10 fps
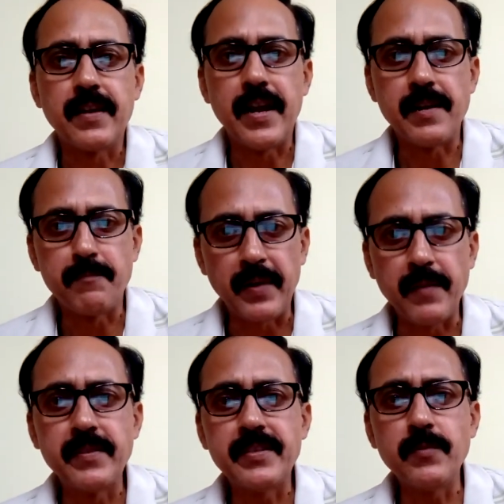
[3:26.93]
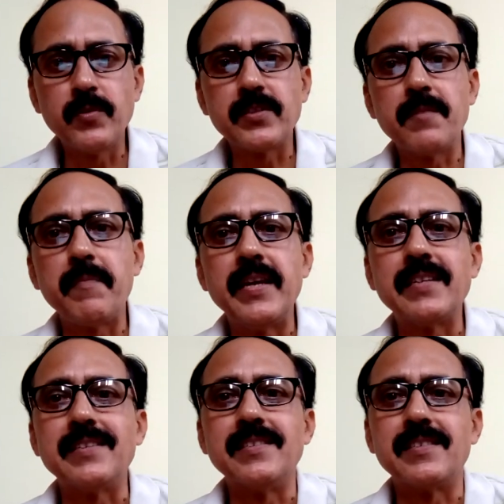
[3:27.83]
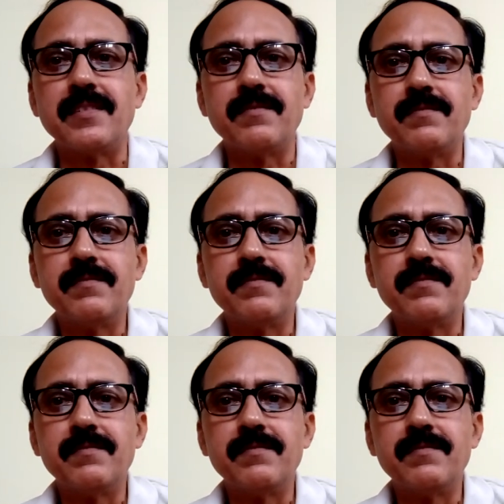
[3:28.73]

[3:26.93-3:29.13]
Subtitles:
And privacy was the main concern.